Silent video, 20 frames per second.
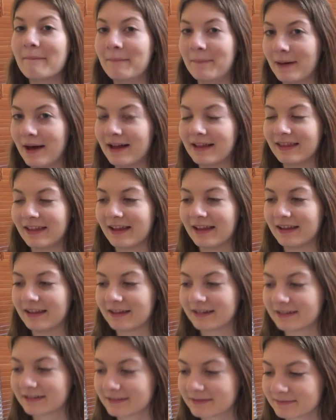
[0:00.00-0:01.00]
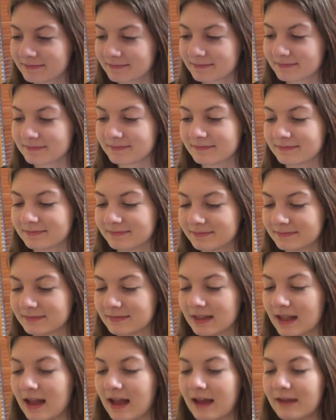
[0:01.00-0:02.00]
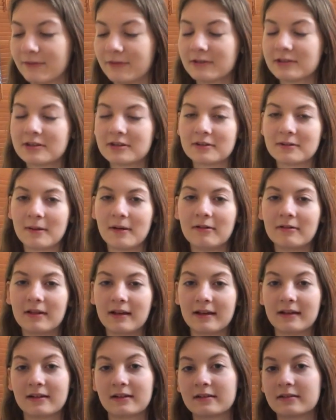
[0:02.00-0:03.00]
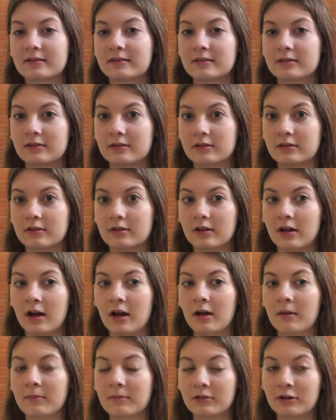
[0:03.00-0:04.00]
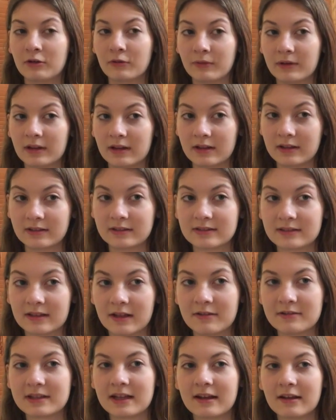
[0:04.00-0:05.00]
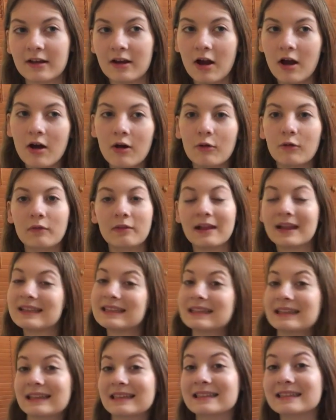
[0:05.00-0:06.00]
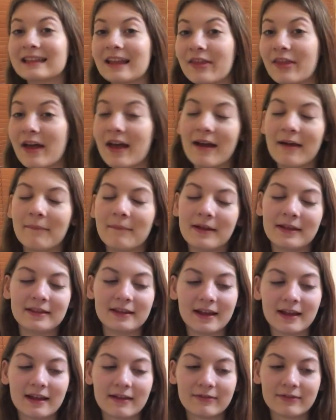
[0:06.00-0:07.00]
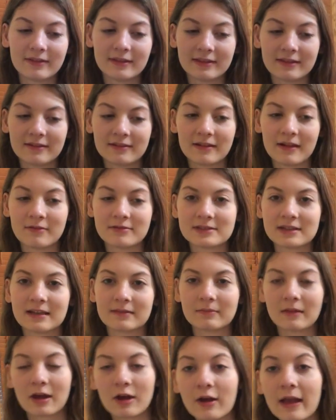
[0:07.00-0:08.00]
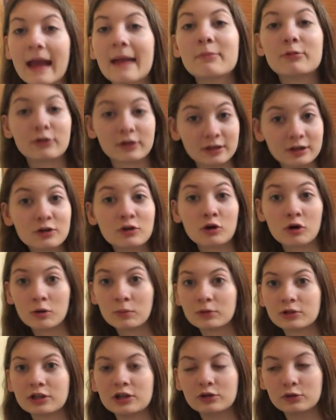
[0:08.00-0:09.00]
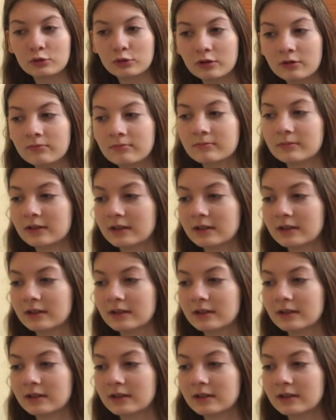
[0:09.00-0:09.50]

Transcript: But like, I first heard about like Gorillaz, and I was like, oh, let's listen to them. And they have, I was like, okay, pretty cool.